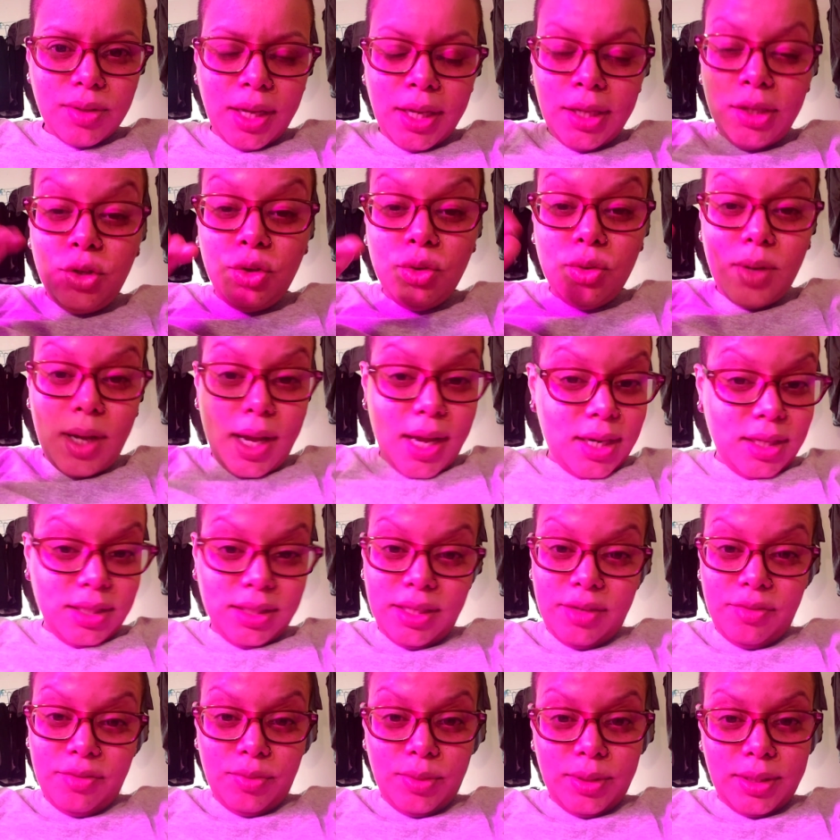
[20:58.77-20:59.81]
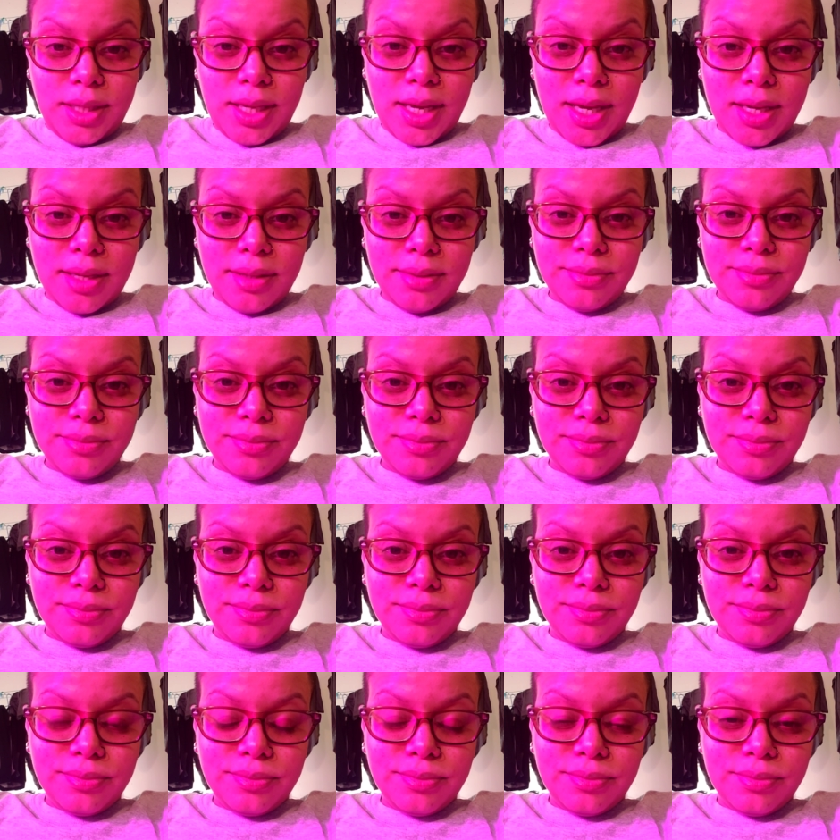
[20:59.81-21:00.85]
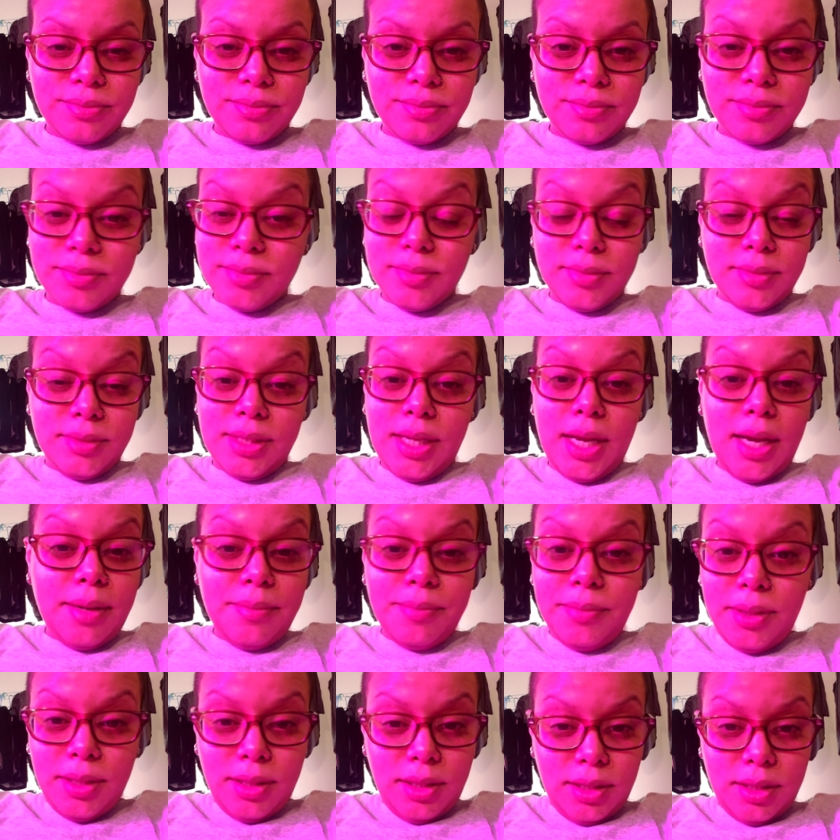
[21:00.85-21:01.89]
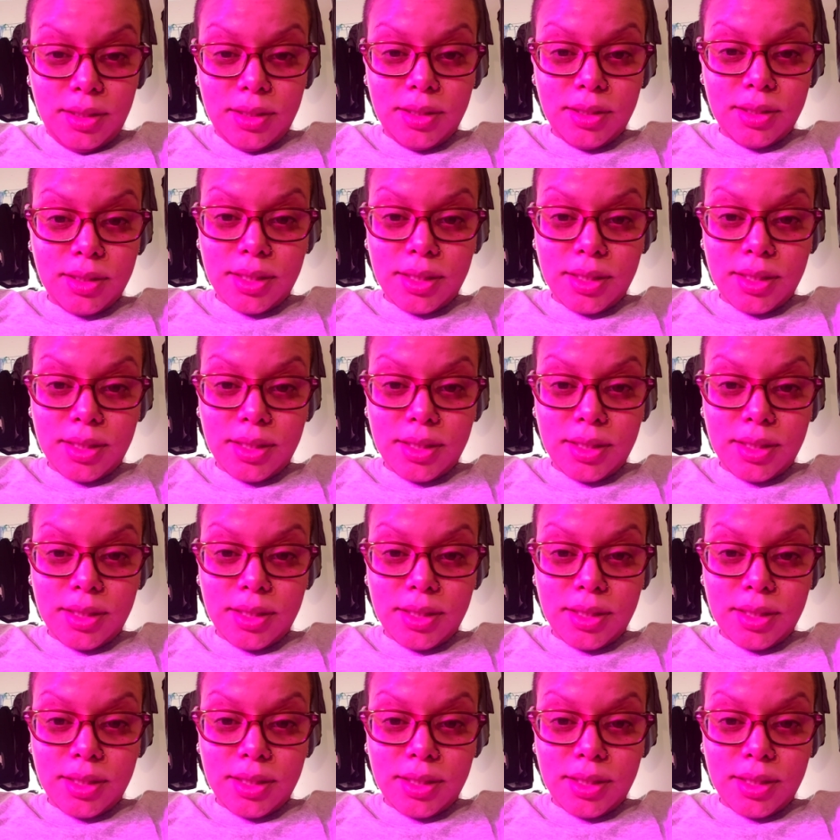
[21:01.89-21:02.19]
And you got to live with that. Not me,